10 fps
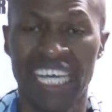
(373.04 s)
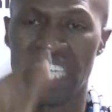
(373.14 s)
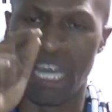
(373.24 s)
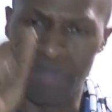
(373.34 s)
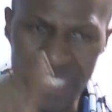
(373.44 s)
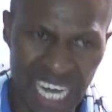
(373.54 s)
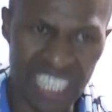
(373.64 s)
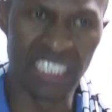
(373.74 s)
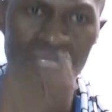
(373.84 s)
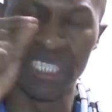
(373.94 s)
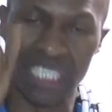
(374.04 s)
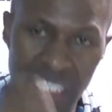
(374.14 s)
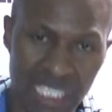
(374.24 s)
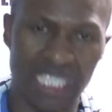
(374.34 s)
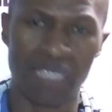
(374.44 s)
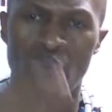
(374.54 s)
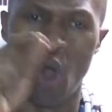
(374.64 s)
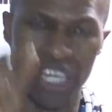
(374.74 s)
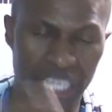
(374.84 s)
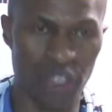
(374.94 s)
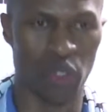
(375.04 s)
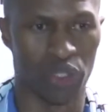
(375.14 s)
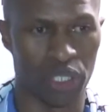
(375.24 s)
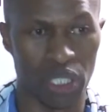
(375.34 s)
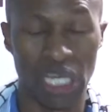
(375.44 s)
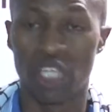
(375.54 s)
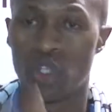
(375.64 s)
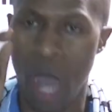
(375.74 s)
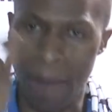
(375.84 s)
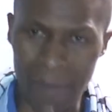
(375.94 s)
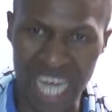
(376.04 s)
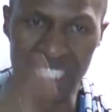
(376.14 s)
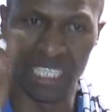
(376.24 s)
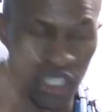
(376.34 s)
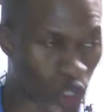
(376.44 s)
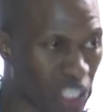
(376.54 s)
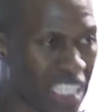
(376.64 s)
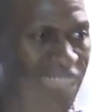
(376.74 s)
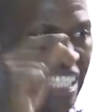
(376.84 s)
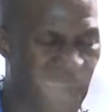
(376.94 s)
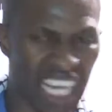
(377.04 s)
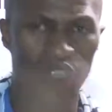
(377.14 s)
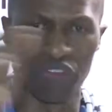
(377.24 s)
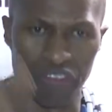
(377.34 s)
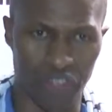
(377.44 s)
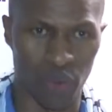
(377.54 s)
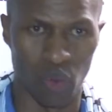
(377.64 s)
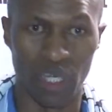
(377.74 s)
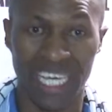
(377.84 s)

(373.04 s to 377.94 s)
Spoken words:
Capitalism as a system continues to amass resources in the hands of a few.